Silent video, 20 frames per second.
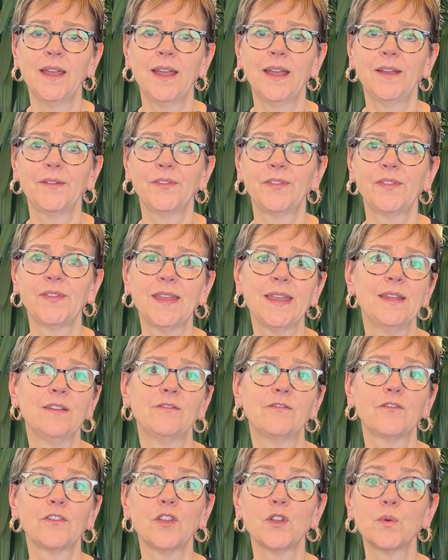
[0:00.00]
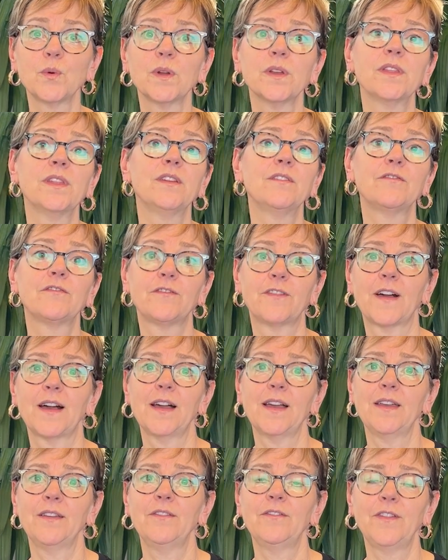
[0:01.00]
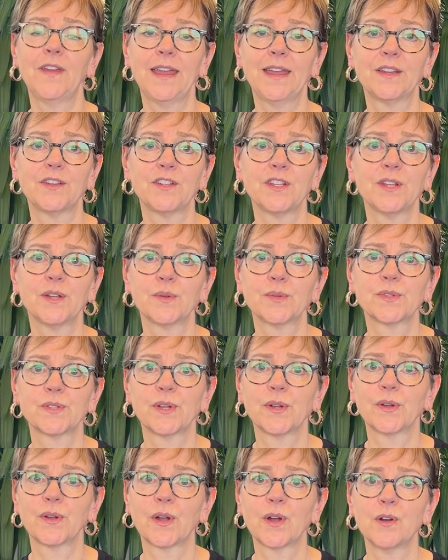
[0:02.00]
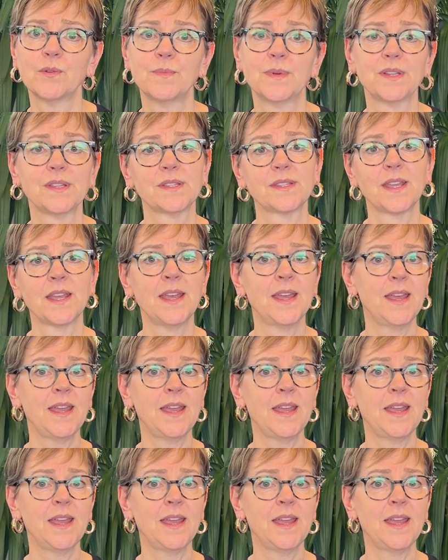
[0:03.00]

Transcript: have seen fewer than five angiosarcomas